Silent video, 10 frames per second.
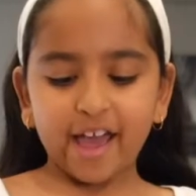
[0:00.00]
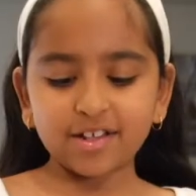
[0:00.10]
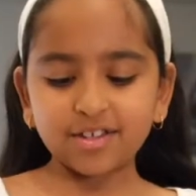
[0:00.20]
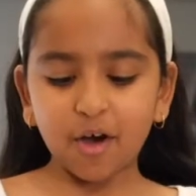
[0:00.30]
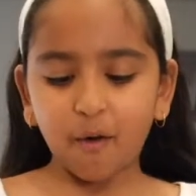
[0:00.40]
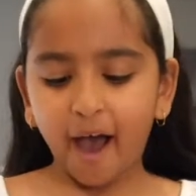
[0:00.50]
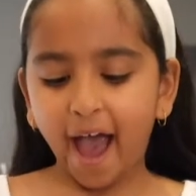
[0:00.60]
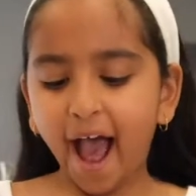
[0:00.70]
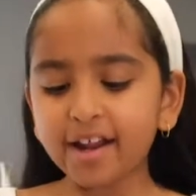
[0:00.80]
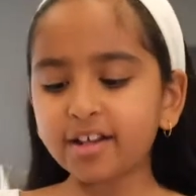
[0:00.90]
so I
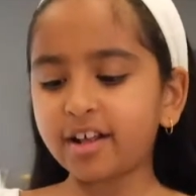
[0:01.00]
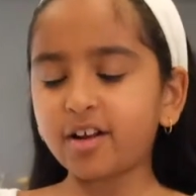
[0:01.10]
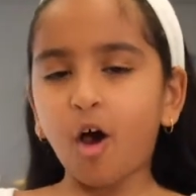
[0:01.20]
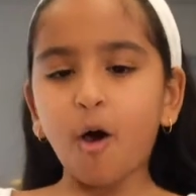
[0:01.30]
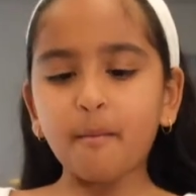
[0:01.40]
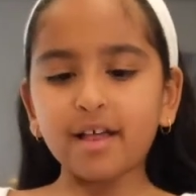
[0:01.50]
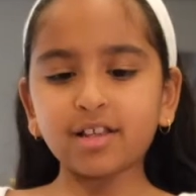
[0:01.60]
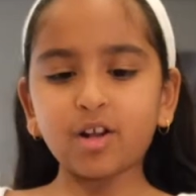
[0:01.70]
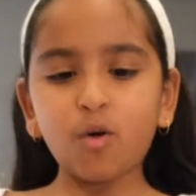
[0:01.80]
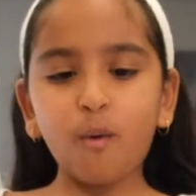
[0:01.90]
added in all my
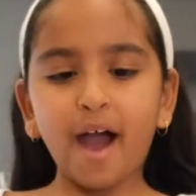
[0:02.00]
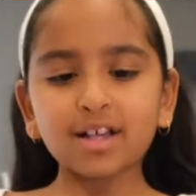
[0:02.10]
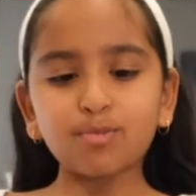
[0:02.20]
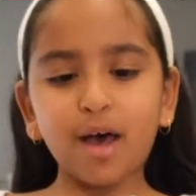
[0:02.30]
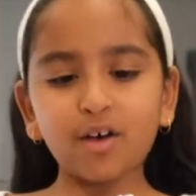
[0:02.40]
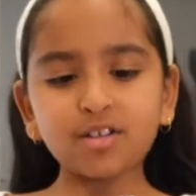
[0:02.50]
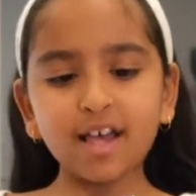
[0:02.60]
little wax pellets.